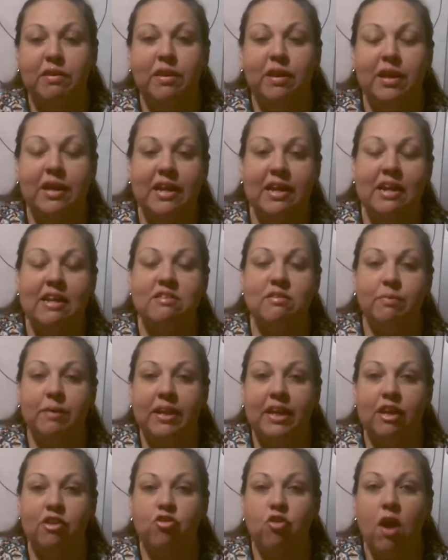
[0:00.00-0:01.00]
He ends up
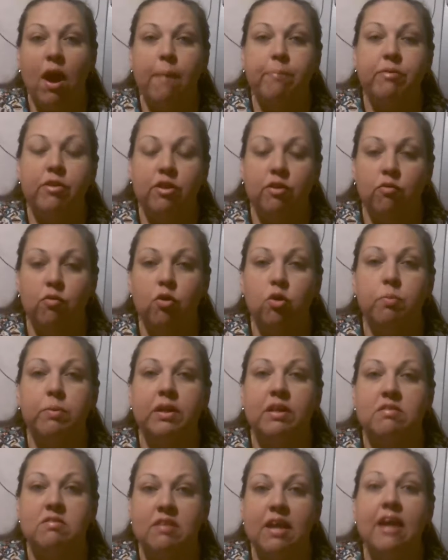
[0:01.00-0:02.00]
getting trapped in the room.
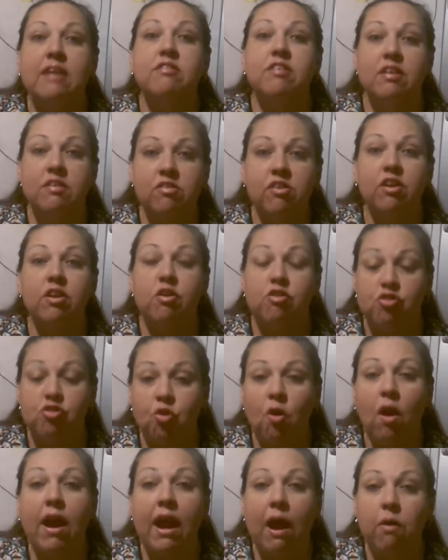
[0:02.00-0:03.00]
He decides he's going to
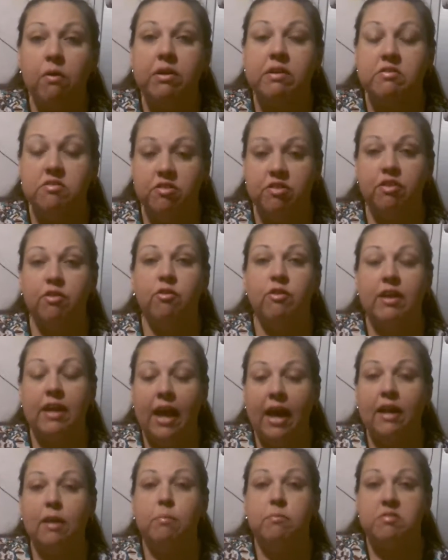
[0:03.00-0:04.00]
try out his
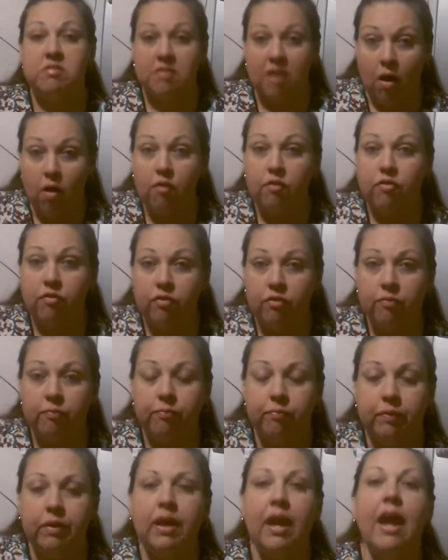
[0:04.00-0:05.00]
theory on himself.
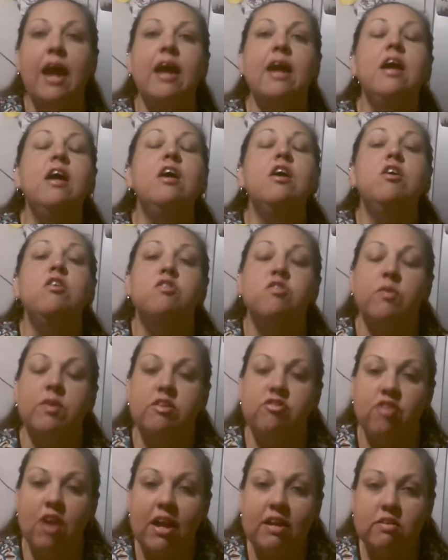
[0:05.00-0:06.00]
Okay, so
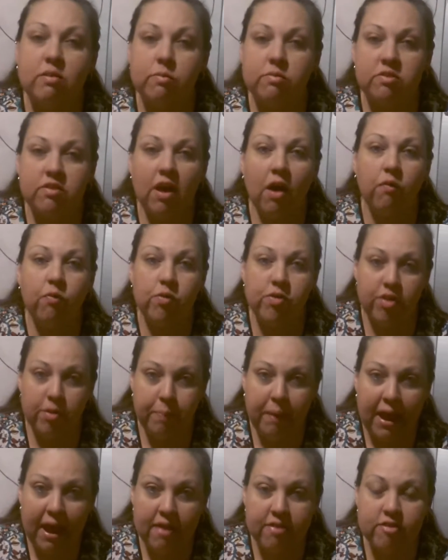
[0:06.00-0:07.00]
he injects himself with
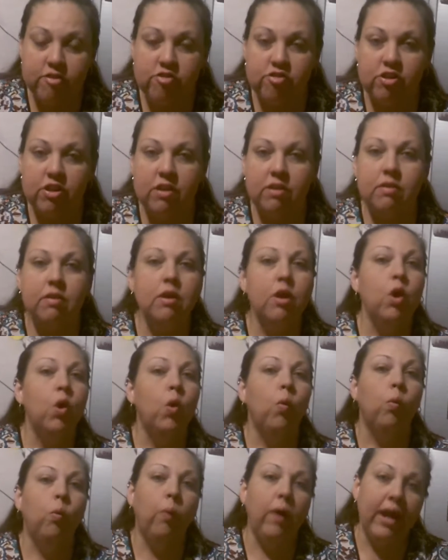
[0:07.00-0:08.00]
a pathogen,
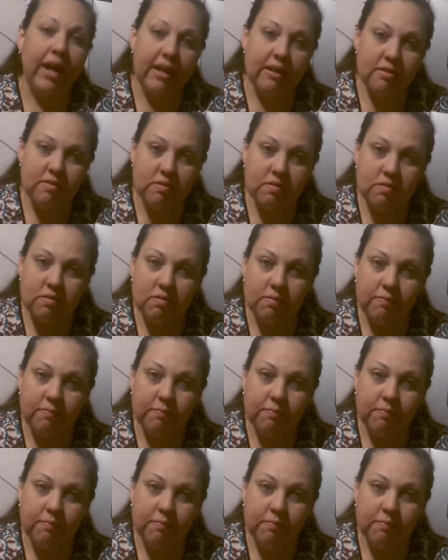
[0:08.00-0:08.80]
waits,